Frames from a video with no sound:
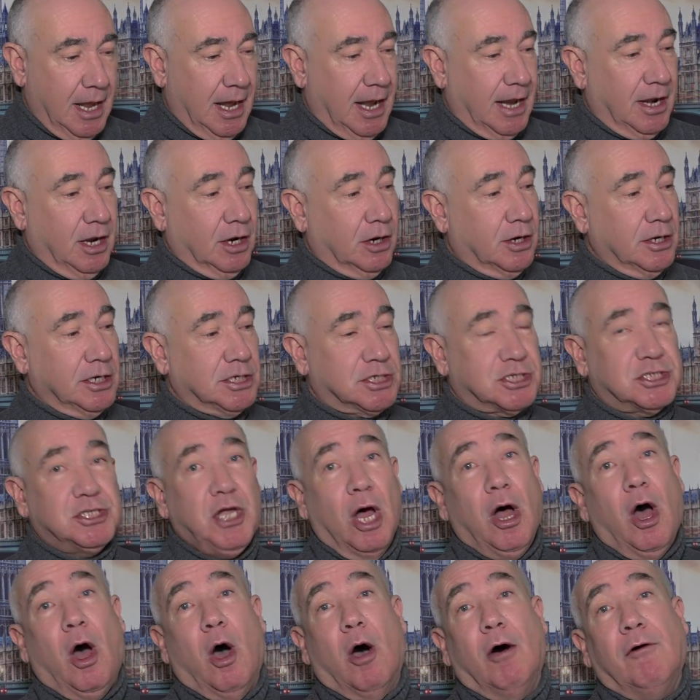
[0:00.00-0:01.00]
And I'm going to
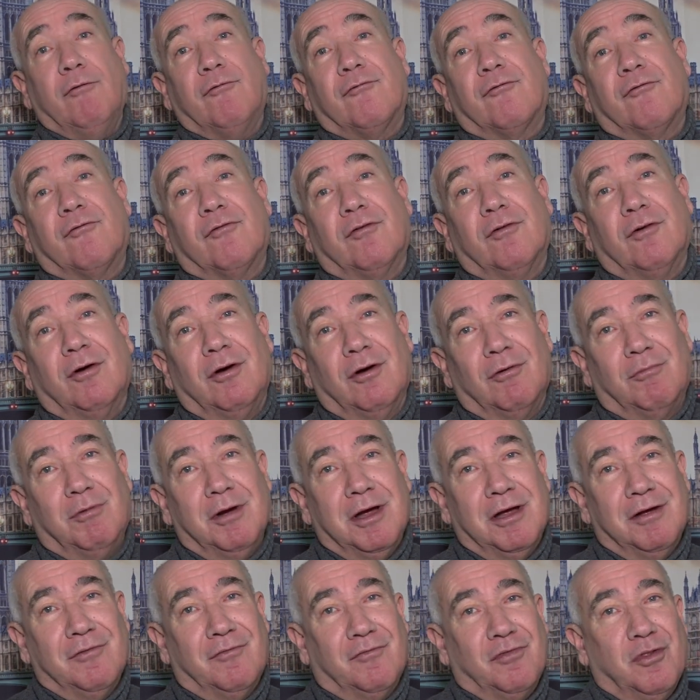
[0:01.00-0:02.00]
start off
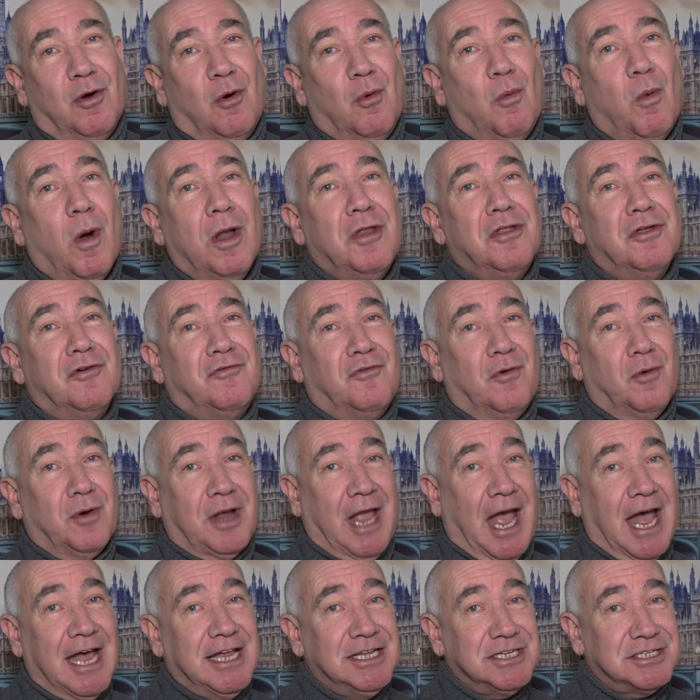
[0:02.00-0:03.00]
with the wonderful
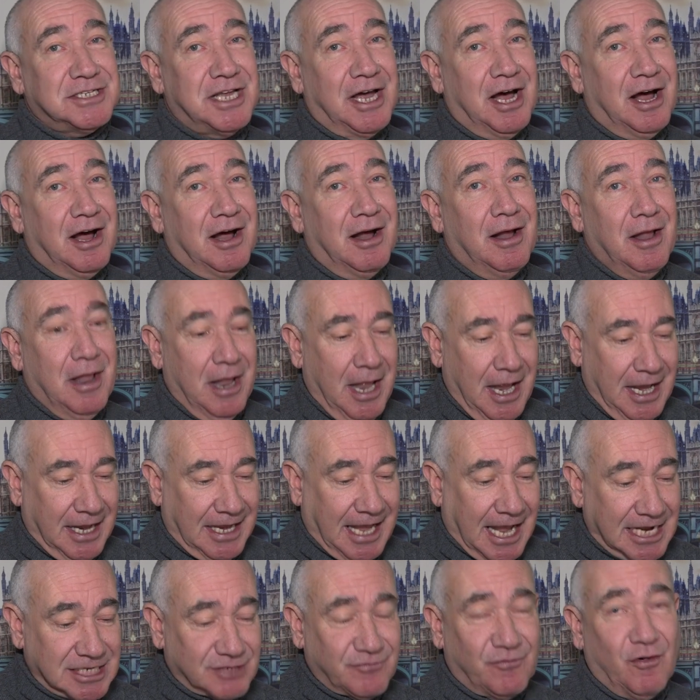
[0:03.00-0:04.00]
Kaz.
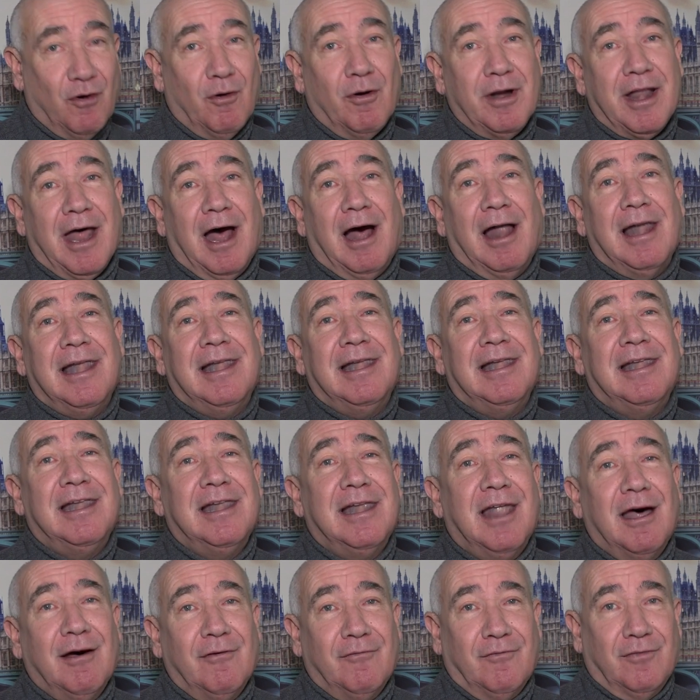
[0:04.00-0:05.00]
Kaz Fawn, our
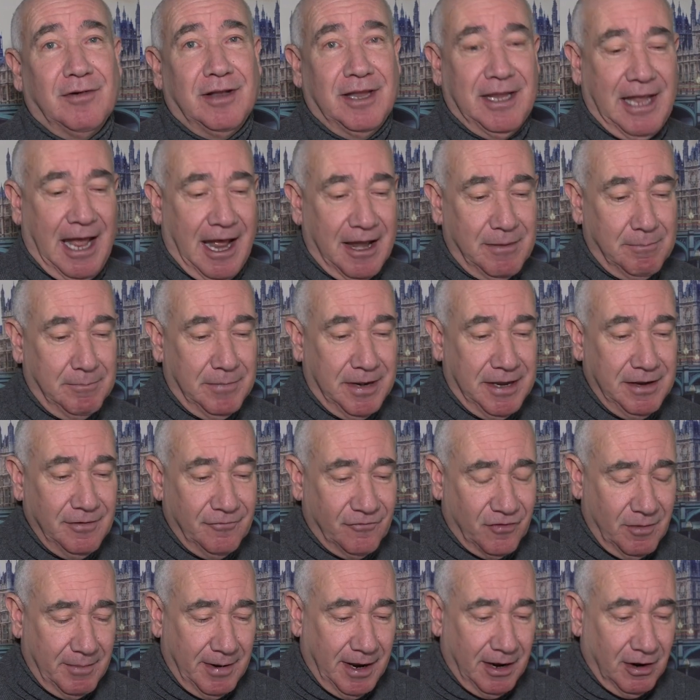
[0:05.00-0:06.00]
lovely admin
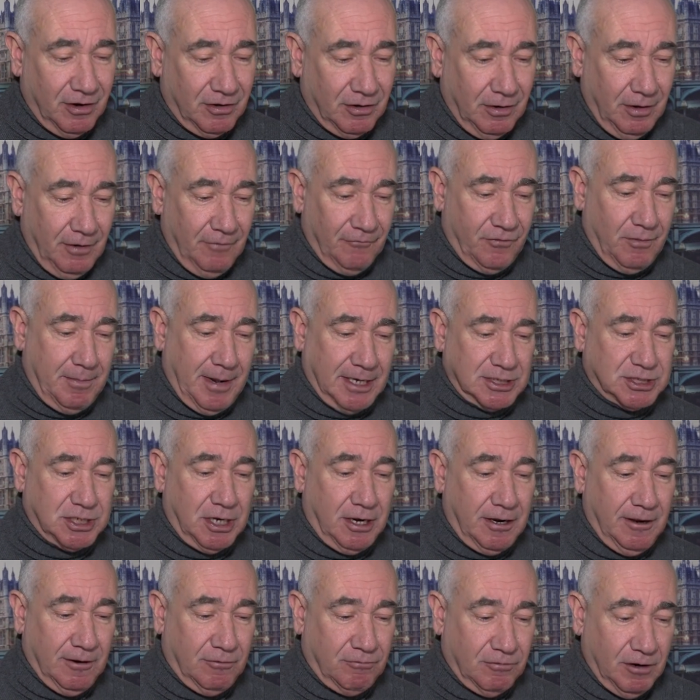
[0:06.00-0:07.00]
from our
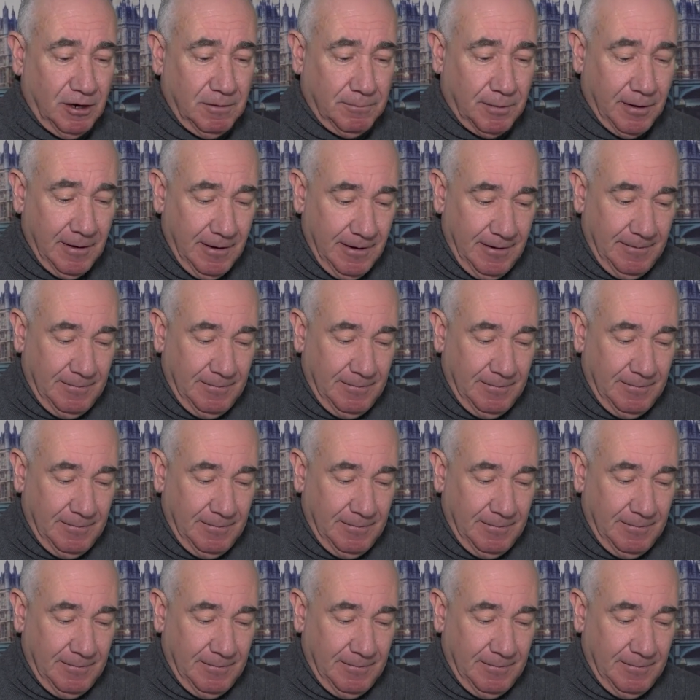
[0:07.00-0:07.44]
solo group.